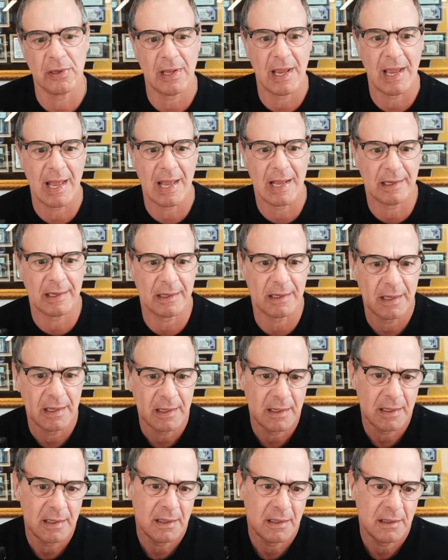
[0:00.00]
And,
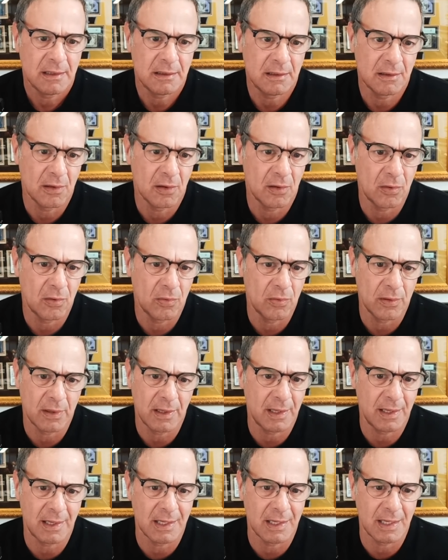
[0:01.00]
you know,
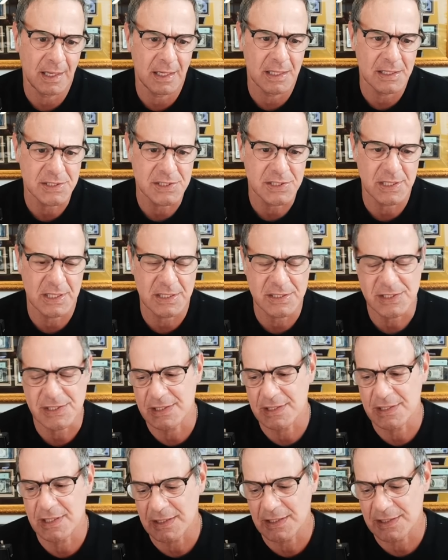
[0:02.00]
it, it's,
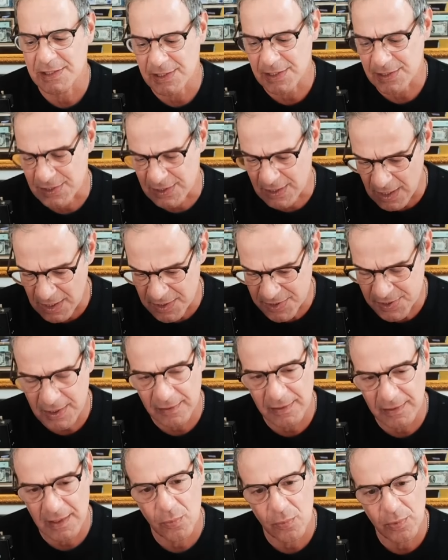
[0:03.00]
it's, it's
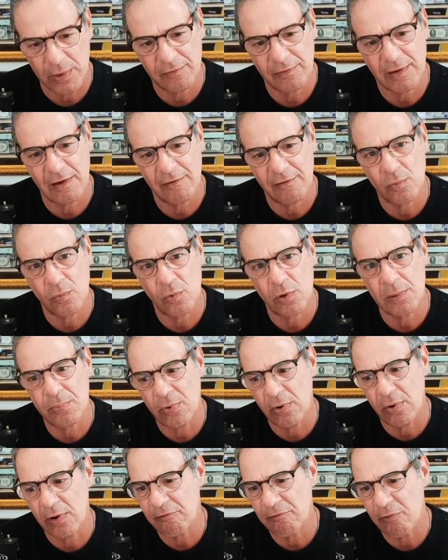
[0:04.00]
disgusting that we've given
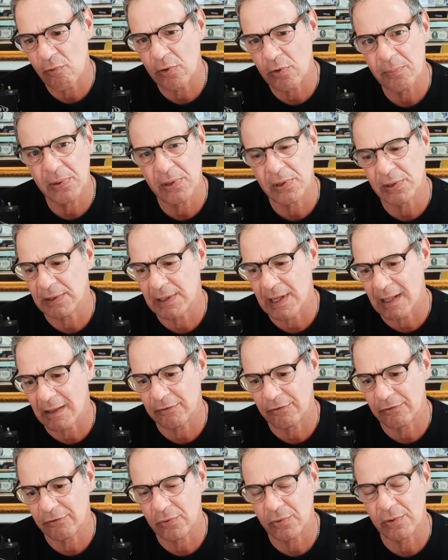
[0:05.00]
$1.4 million
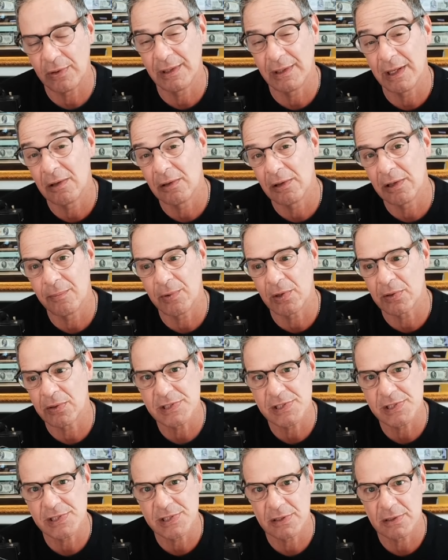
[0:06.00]
to illegal
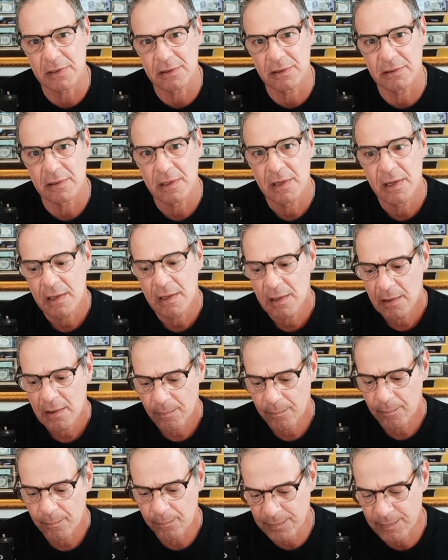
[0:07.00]
immigrants here,
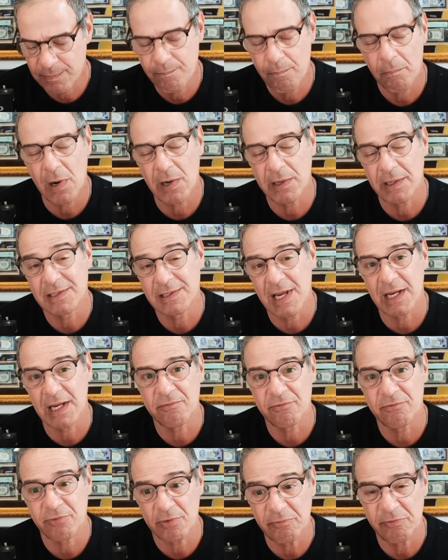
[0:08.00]
money taken
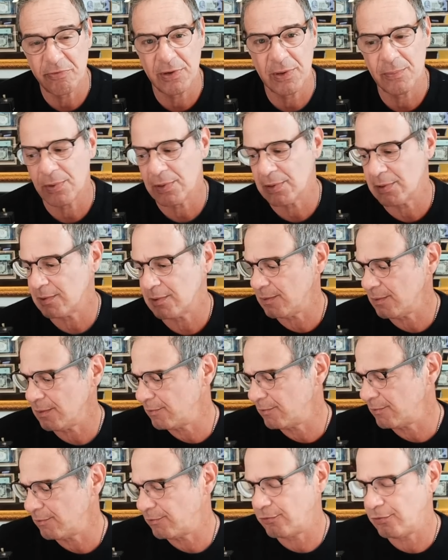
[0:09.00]
from FEMA
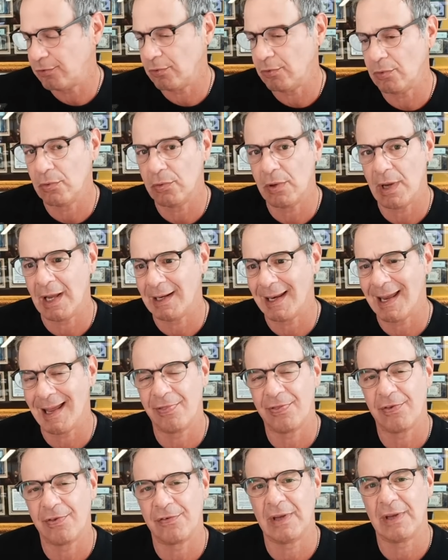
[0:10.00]
to, and at
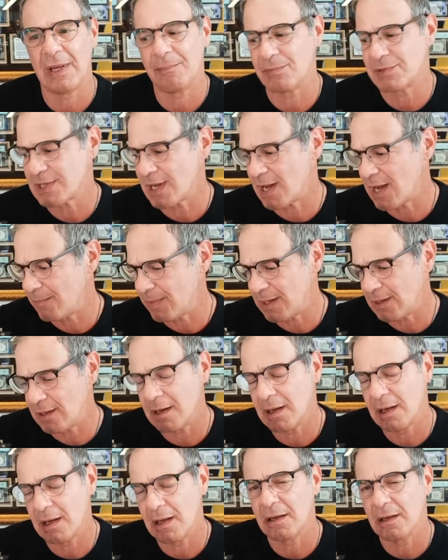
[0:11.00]
the same time in a,
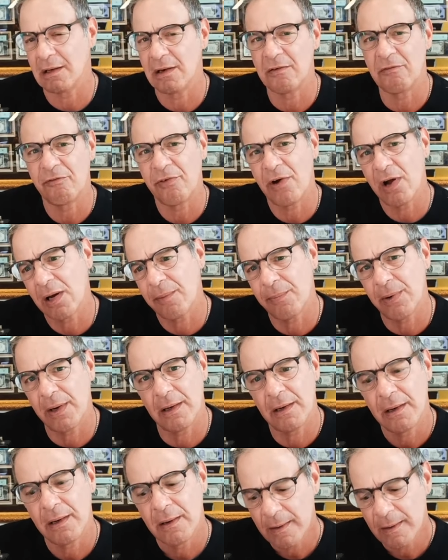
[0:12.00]
in an environment,